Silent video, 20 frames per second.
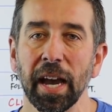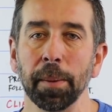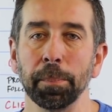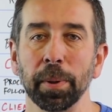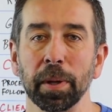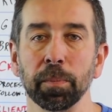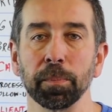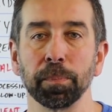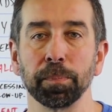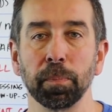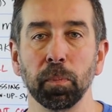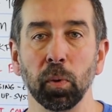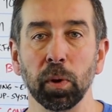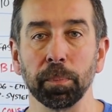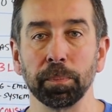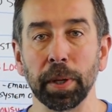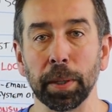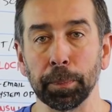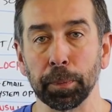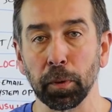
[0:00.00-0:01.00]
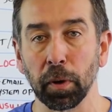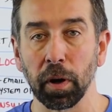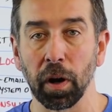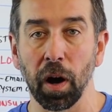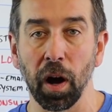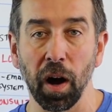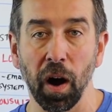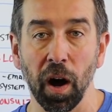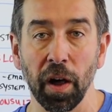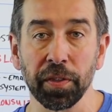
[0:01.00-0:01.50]
have been when people
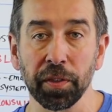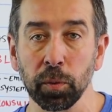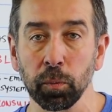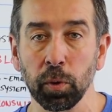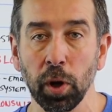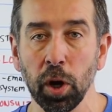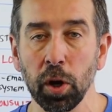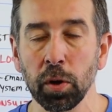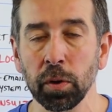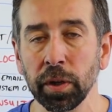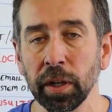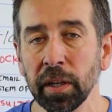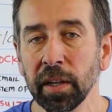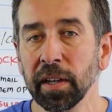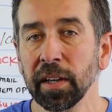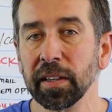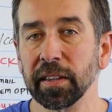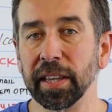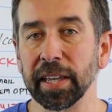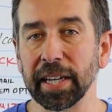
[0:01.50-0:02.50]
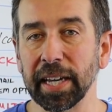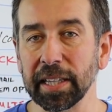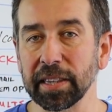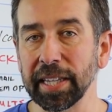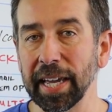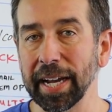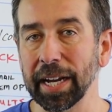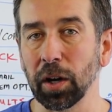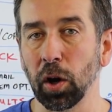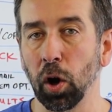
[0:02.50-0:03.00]
are on the road, they get
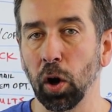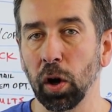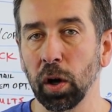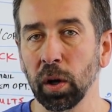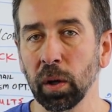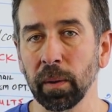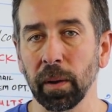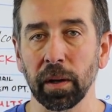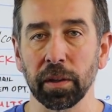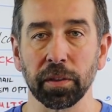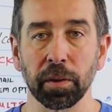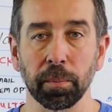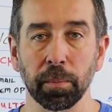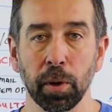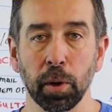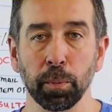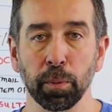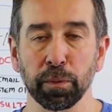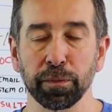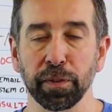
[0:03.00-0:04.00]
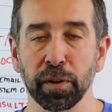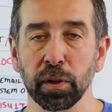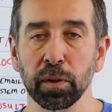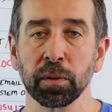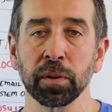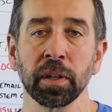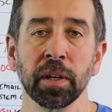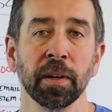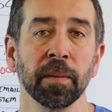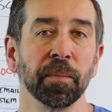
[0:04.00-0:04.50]
that call on their mobile
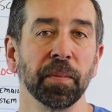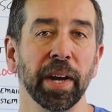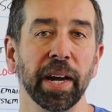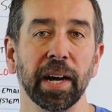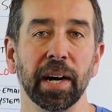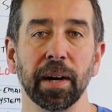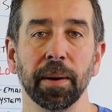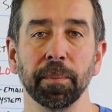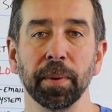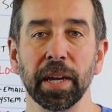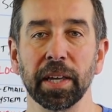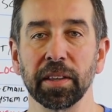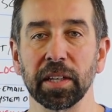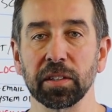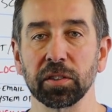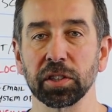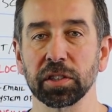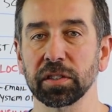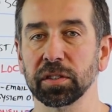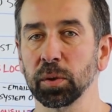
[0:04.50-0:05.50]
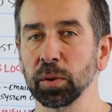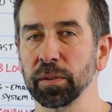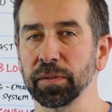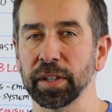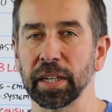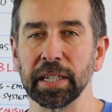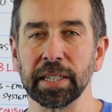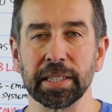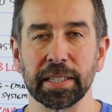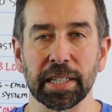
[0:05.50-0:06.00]
phone, and they're just sort
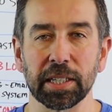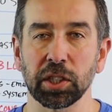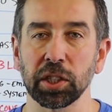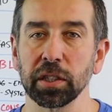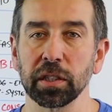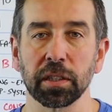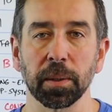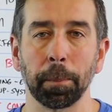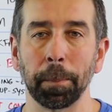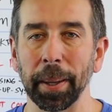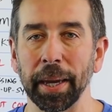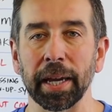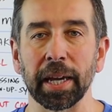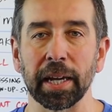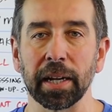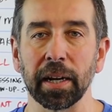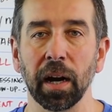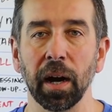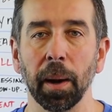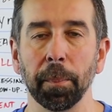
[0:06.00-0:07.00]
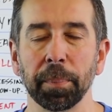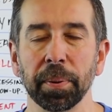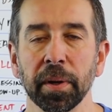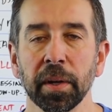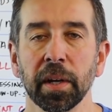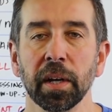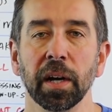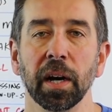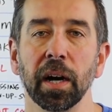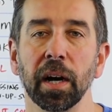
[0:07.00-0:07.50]
of conditioned to pick it up.
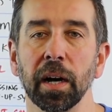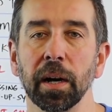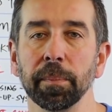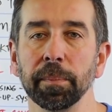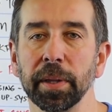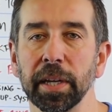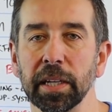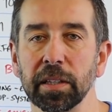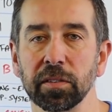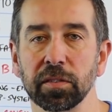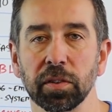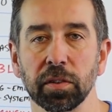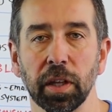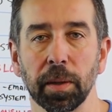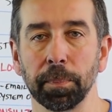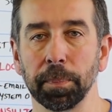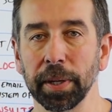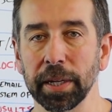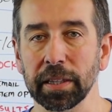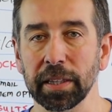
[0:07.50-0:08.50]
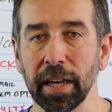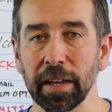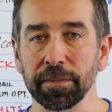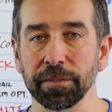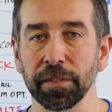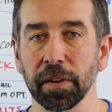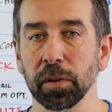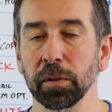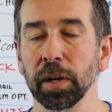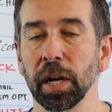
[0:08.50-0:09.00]
And so they pick
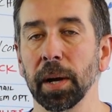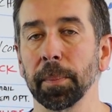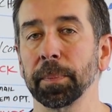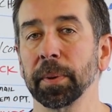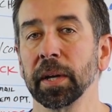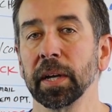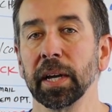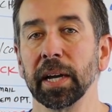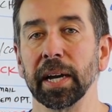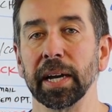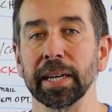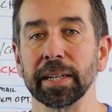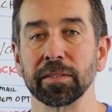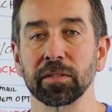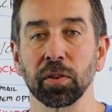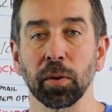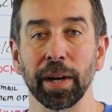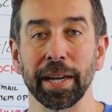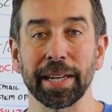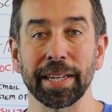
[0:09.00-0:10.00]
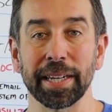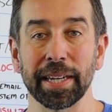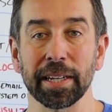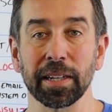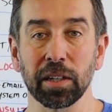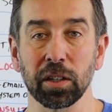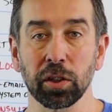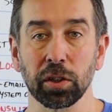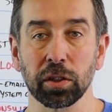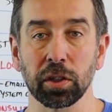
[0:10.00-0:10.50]
that phone up, and so I
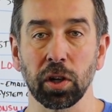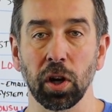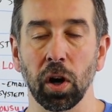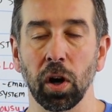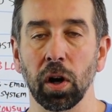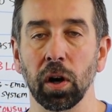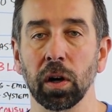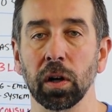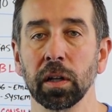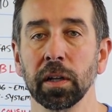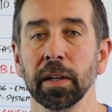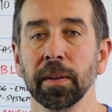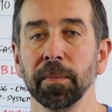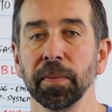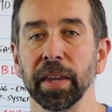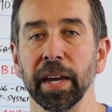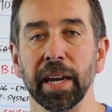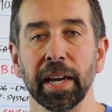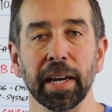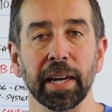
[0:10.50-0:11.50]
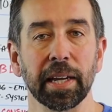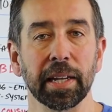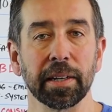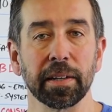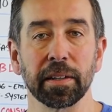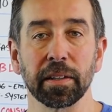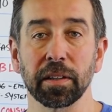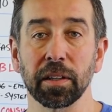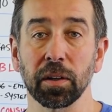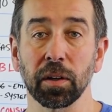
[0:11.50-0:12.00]
get a good call,
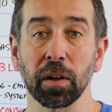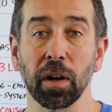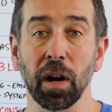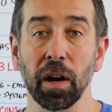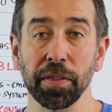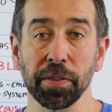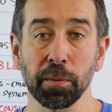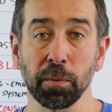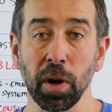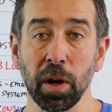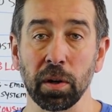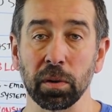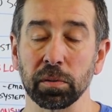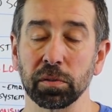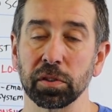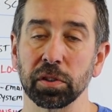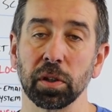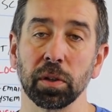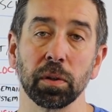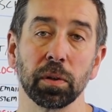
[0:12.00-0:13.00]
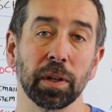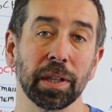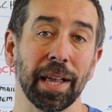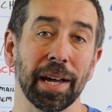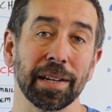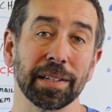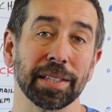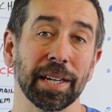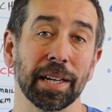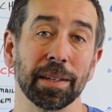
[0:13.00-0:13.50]
and they're on the road. So a
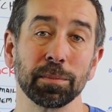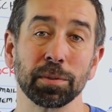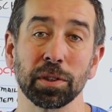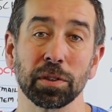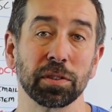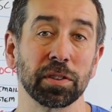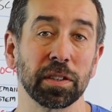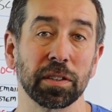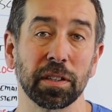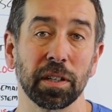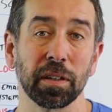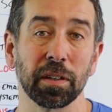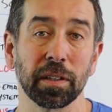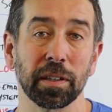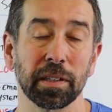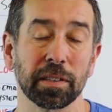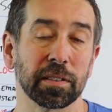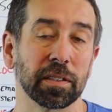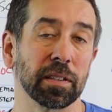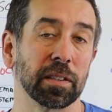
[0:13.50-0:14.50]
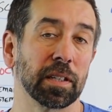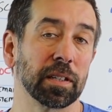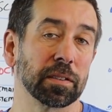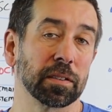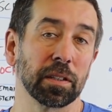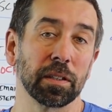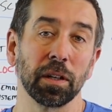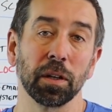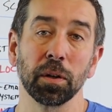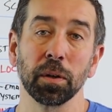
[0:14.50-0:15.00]
lot of times they'll sit there and listen
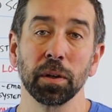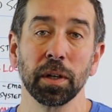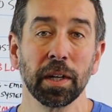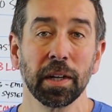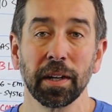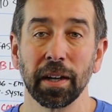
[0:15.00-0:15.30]
because they know,